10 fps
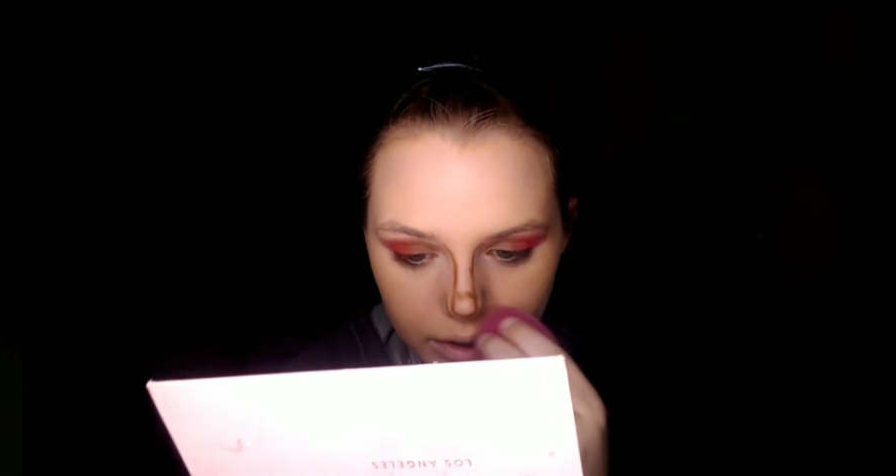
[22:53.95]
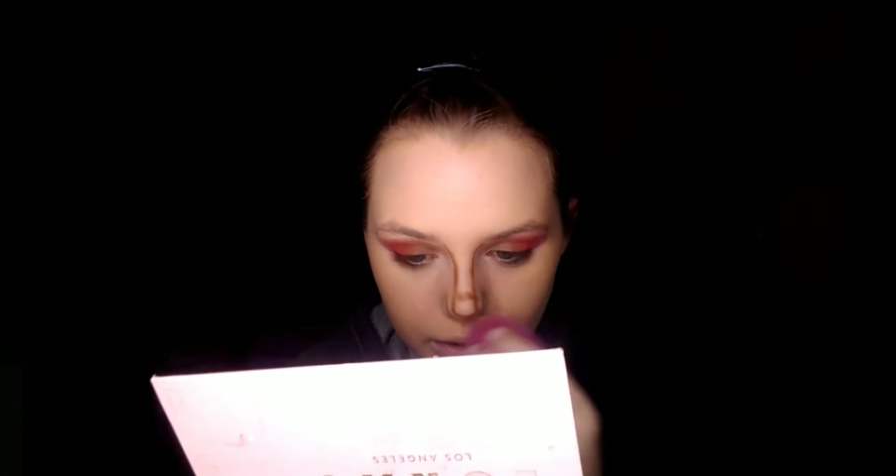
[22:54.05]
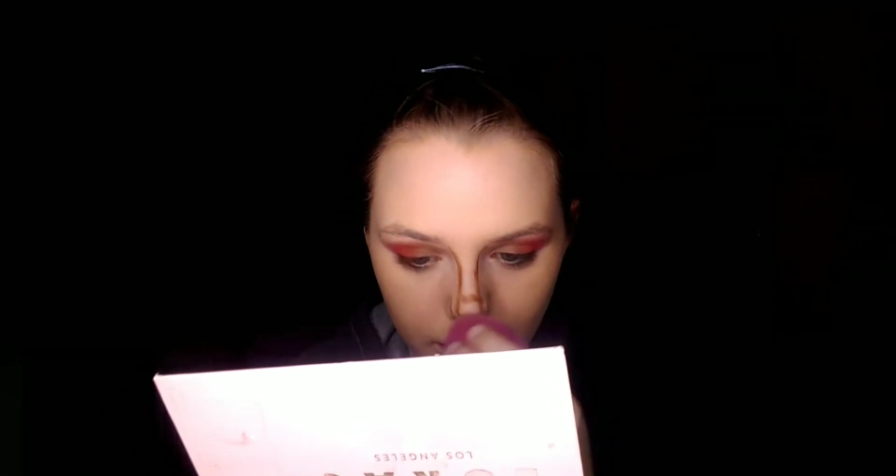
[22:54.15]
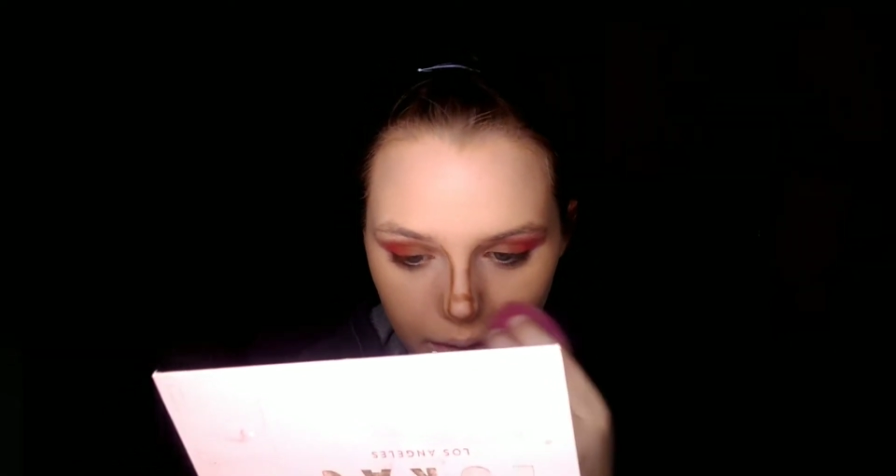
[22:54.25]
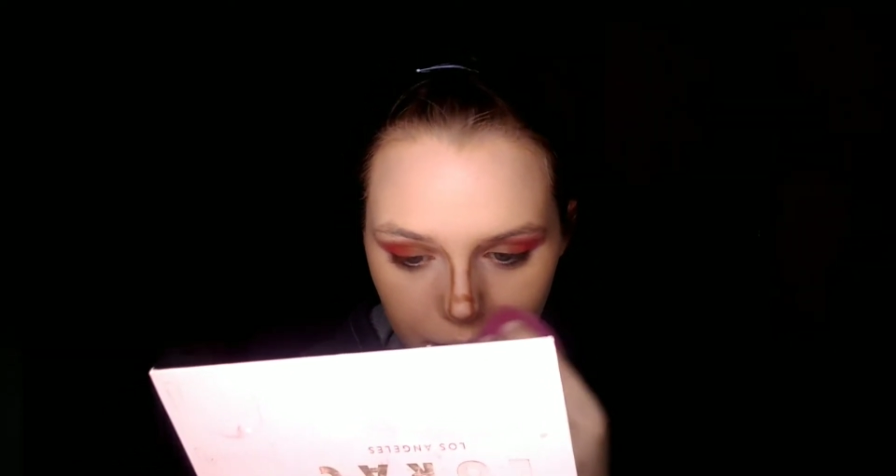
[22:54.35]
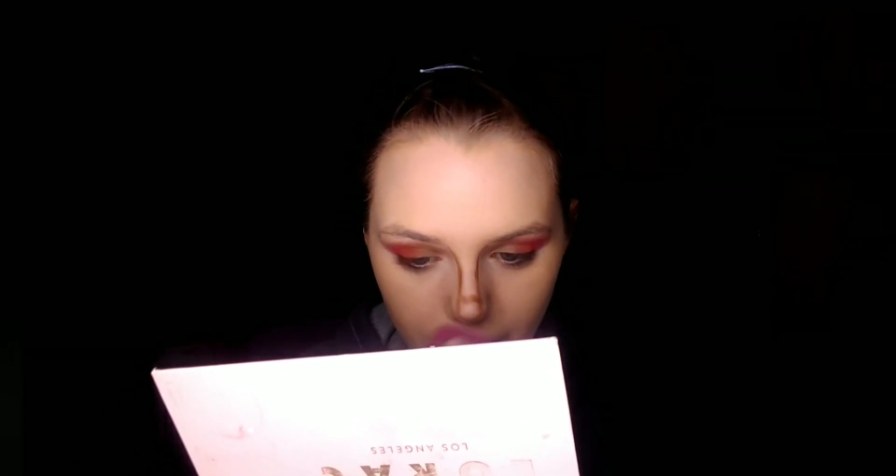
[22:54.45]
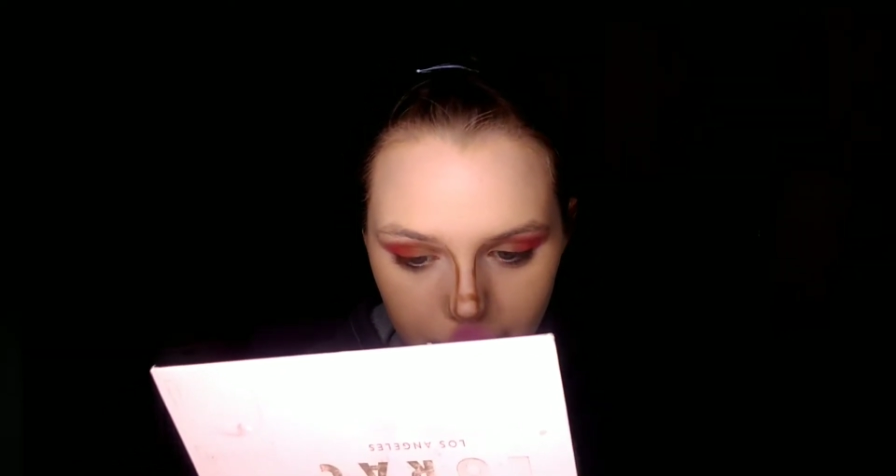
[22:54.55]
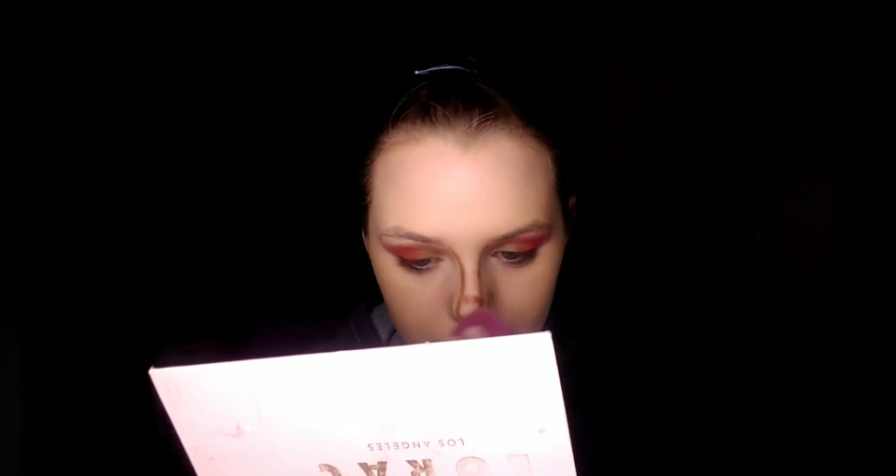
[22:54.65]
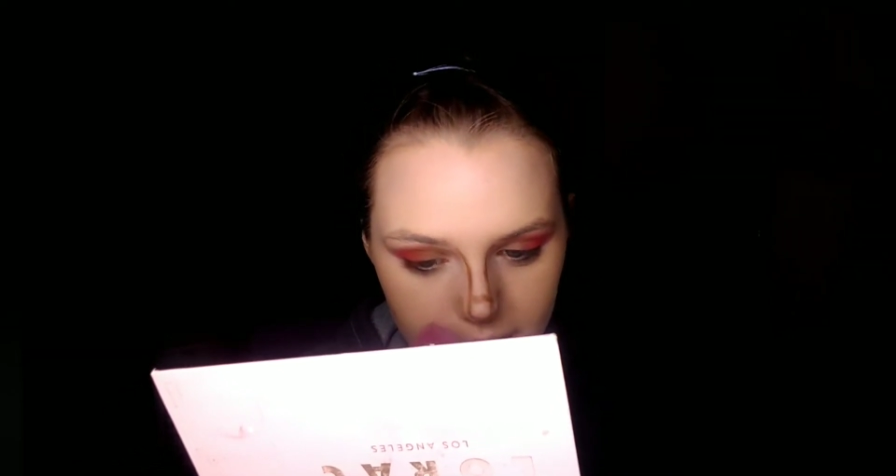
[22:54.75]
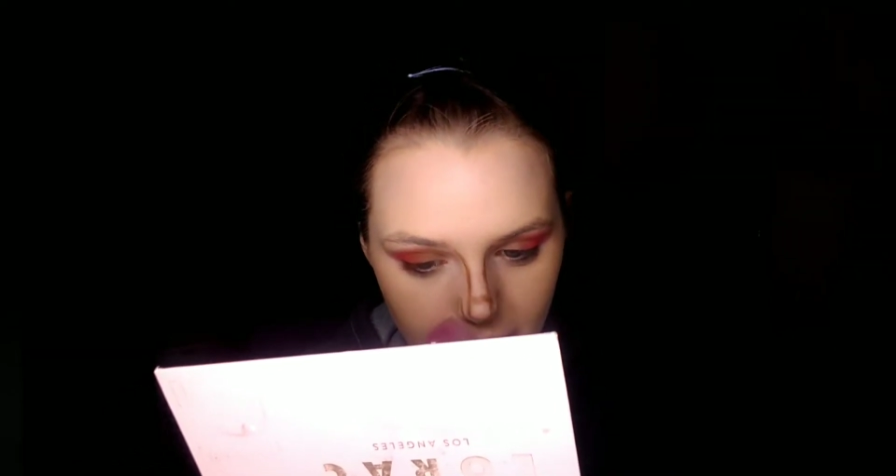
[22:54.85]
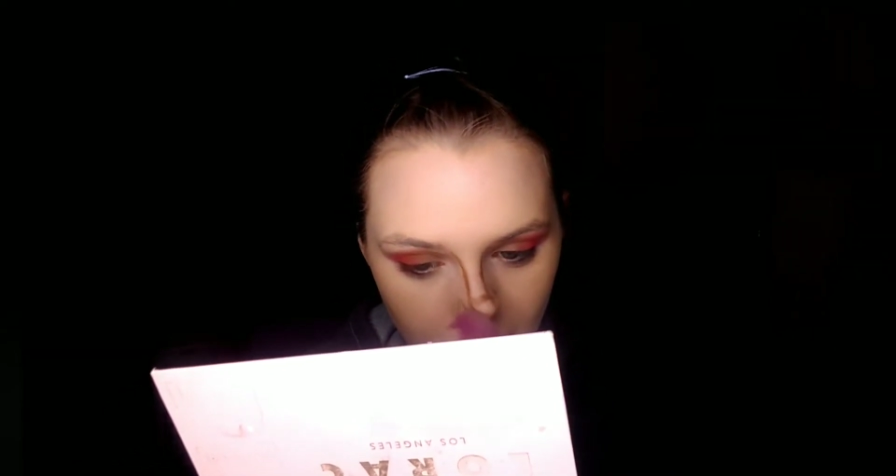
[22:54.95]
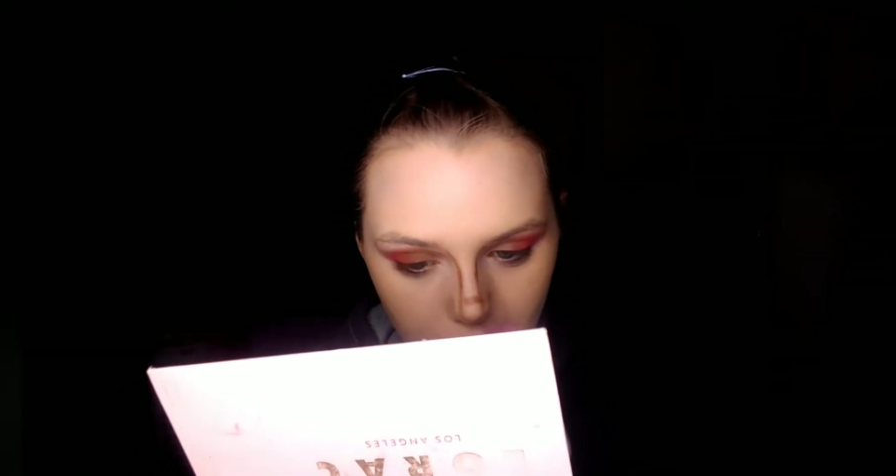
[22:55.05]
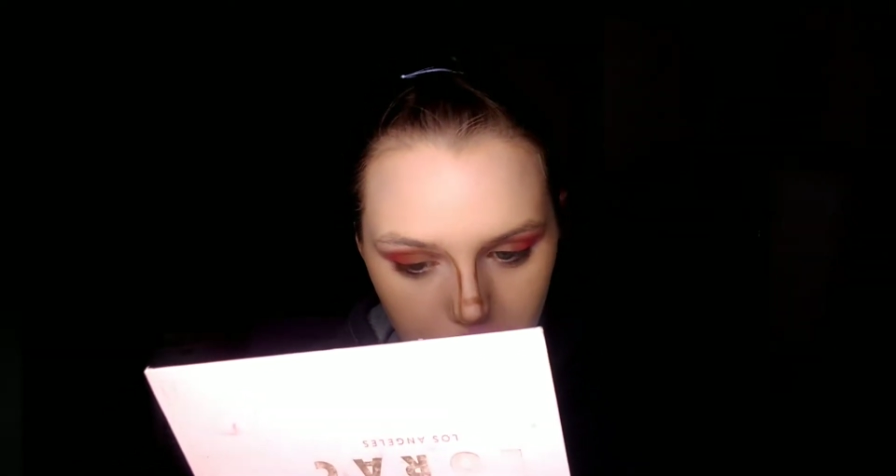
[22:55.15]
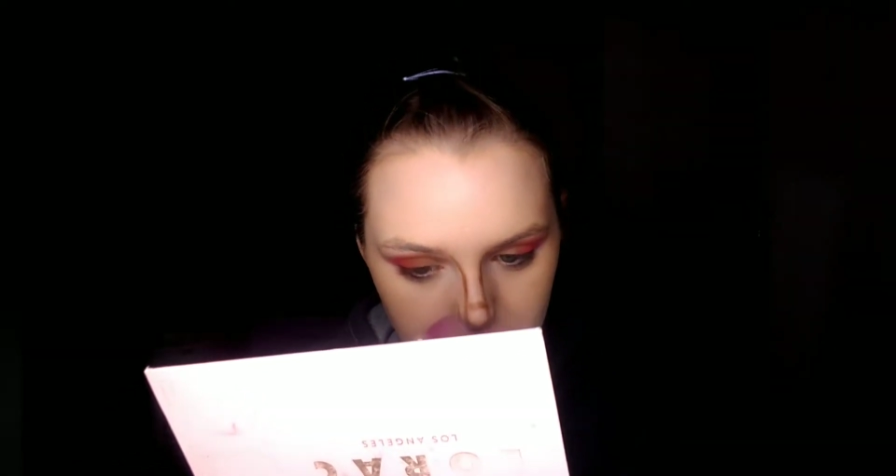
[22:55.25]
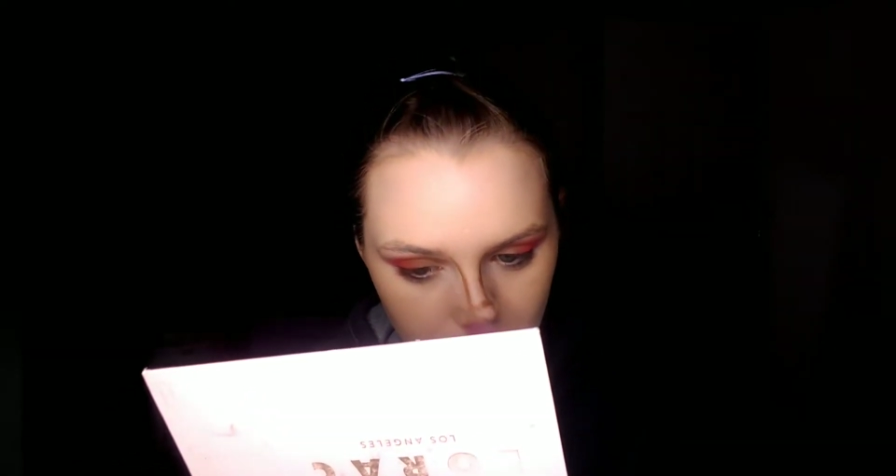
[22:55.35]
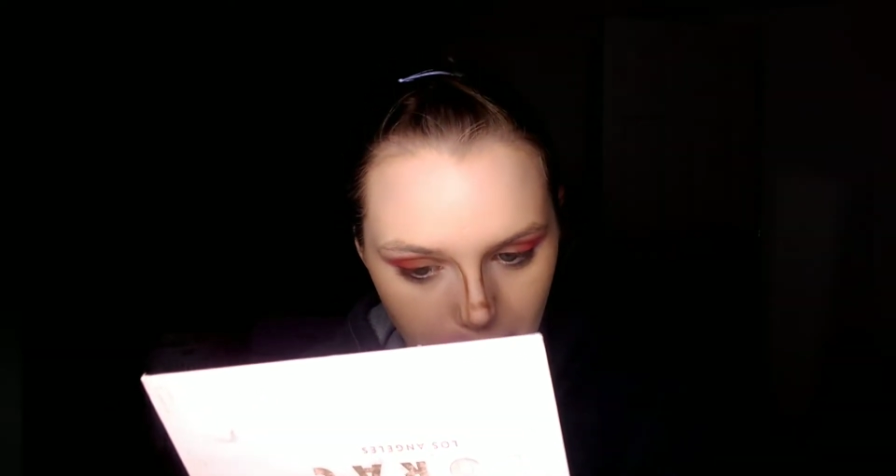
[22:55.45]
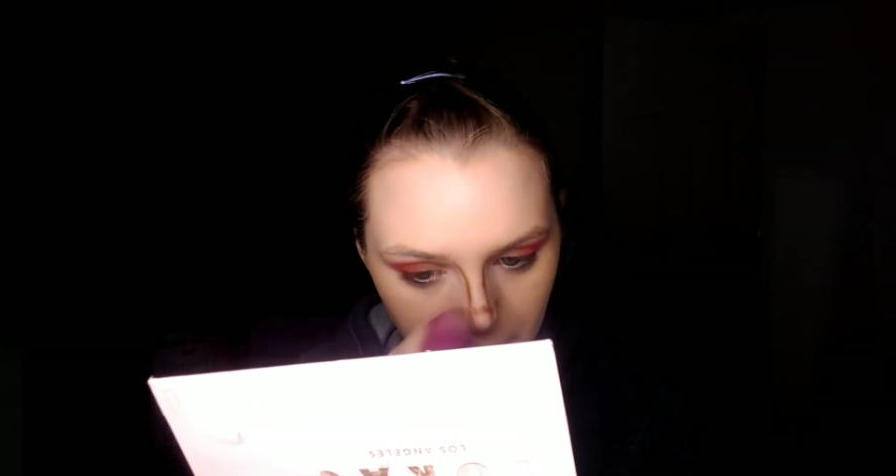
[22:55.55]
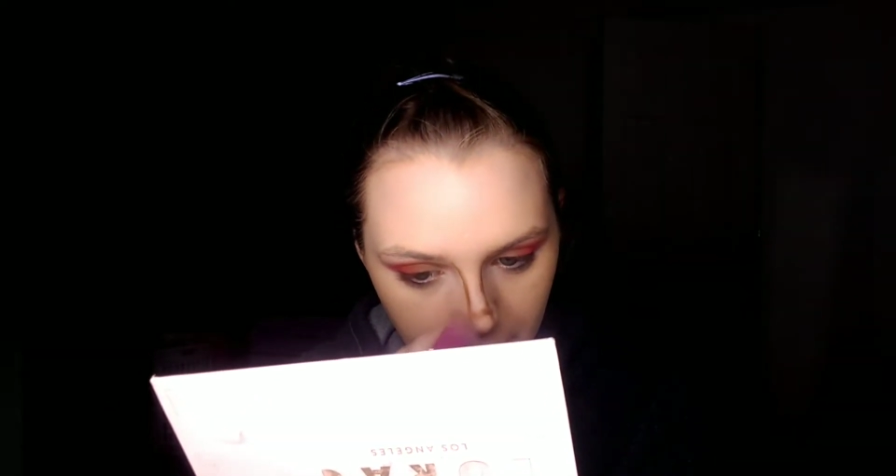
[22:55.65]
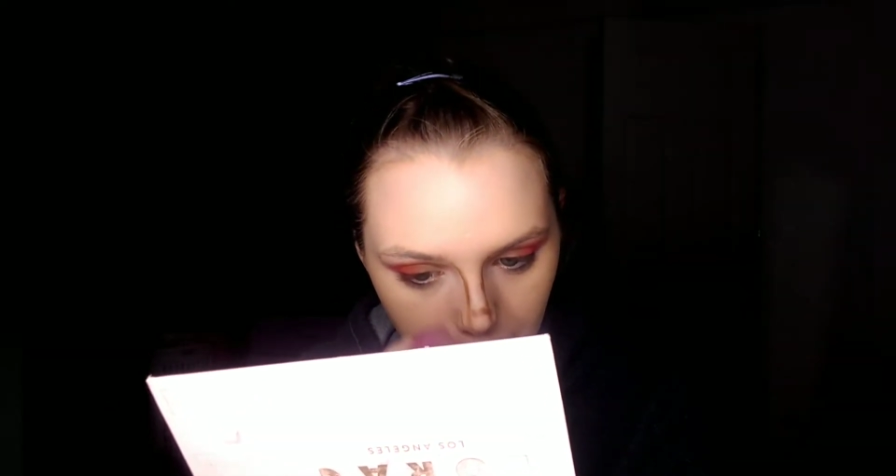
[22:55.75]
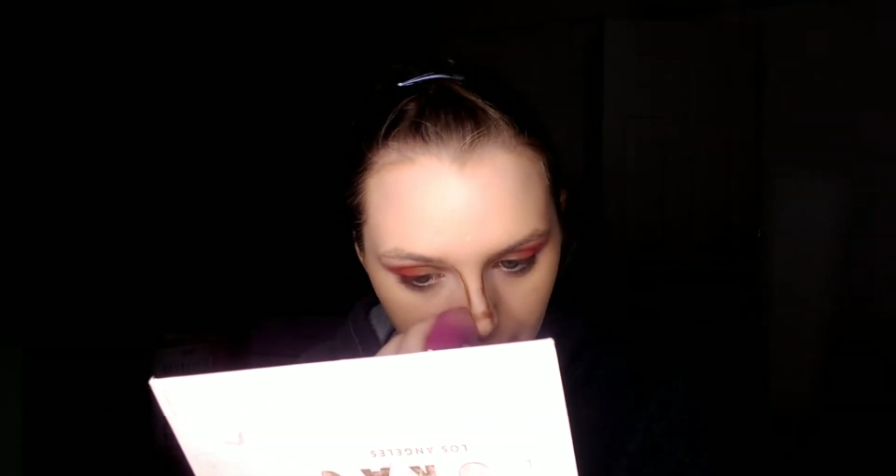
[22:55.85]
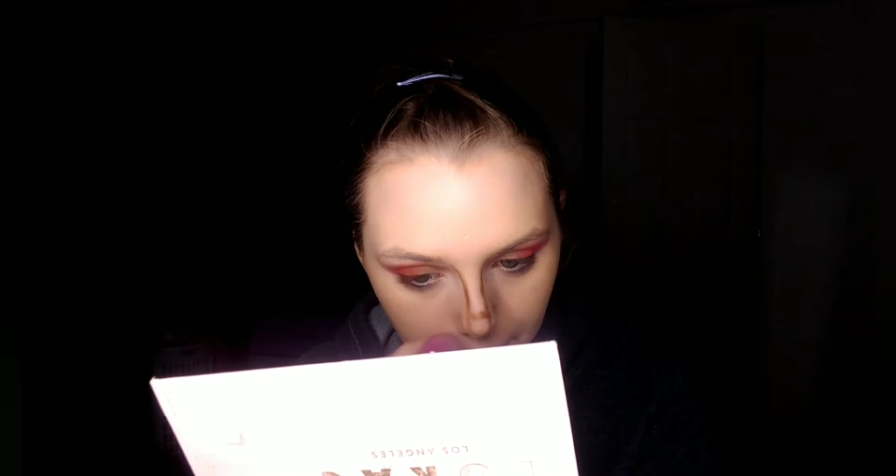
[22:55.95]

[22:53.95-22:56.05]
So they don't know these terms, and I'm like,